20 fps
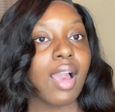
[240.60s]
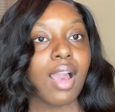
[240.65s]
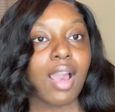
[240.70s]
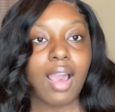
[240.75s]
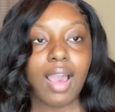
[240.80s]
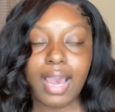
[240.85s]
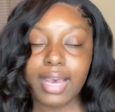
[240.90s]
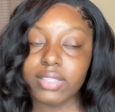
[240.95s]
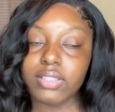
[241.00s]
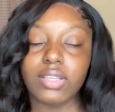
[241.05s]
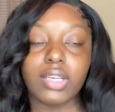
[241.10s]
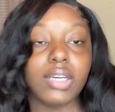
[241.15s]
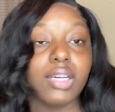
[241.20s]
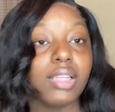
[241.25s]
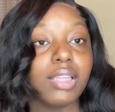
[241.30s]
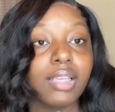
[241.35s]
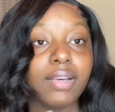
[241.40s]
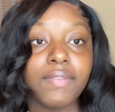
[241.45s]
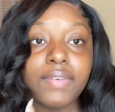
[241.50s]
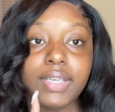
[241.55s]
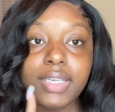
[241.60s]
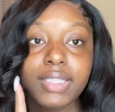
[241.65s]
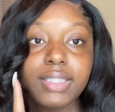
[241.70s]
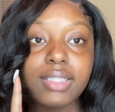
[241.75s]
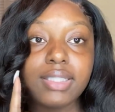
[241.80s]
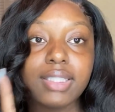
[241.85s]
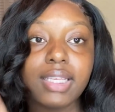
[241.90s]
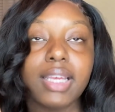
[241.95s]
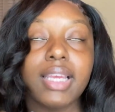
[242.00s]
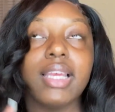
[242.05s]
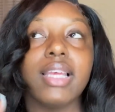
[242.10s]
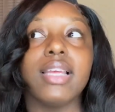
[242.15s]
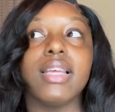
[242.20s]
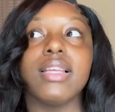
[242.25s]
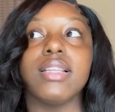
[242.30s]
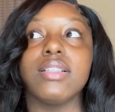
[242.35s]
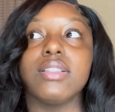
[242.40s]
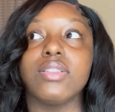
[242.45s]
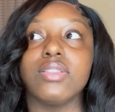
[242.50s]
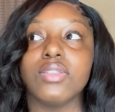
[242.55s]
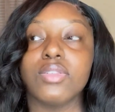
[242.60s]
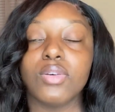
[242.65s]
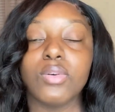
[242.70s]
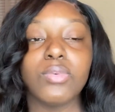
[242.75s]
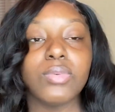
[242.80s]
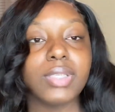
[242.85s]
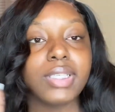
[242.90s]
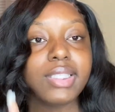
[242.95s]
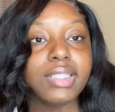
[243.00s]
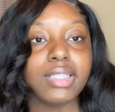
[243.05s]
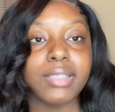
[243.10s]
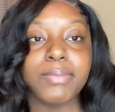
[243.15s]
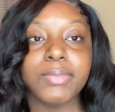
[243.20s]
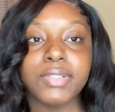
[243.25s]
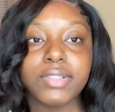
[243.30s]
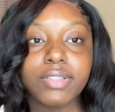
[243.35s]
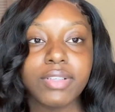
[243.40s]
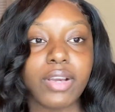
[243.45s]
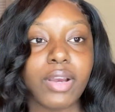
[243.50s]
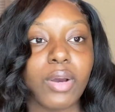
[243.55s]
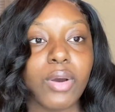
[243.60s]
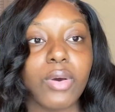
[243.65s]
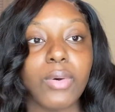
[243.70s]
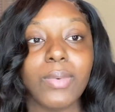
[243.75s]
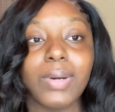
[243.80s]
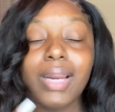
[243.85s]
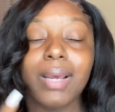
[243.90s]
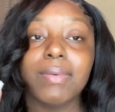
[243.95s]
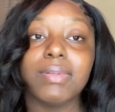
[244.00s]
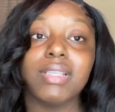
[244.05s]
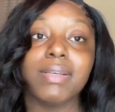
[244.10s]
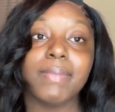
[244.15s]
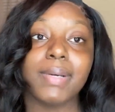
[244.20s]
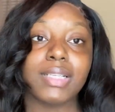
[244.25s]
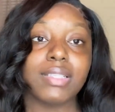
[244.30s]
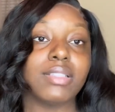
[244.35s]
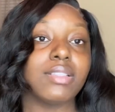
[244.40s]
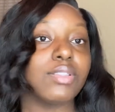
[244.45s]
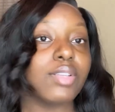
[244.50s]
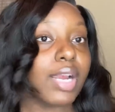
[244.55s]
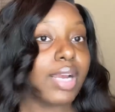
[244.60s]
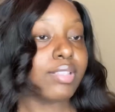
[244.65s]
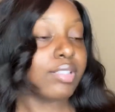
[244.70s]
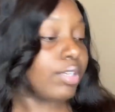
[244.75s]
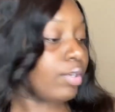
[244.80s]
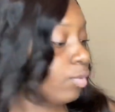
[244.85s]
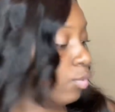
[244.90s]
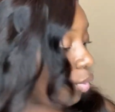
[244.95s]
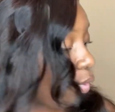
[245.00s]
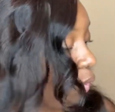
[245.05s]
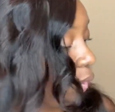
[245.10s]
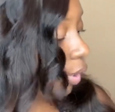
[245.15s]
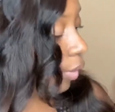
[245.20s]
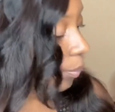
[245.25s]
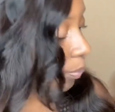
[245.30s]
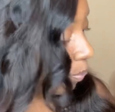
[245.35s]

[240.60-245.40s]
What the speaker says: I started loving this scent 2 Decembers ago when I was at my sister's house in New York